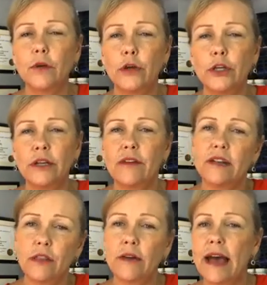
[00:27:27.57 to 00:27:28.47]
or you could have
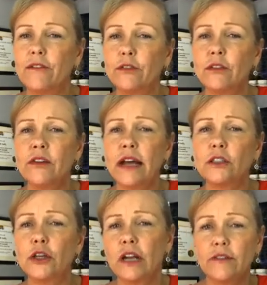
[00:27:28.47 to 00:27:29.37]
another handful of
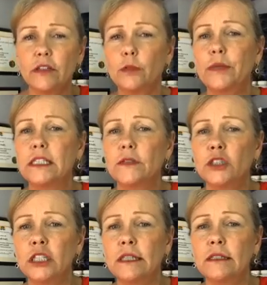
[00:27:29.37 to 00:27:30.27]
nuts, or you could have a little piece of
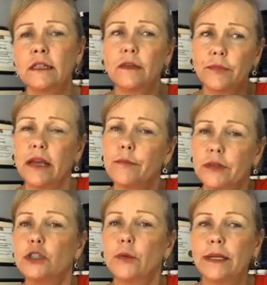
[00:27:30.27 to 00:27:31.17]
cheese in
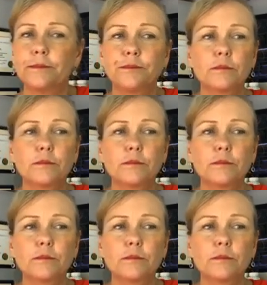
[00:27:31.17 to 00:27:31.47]
between.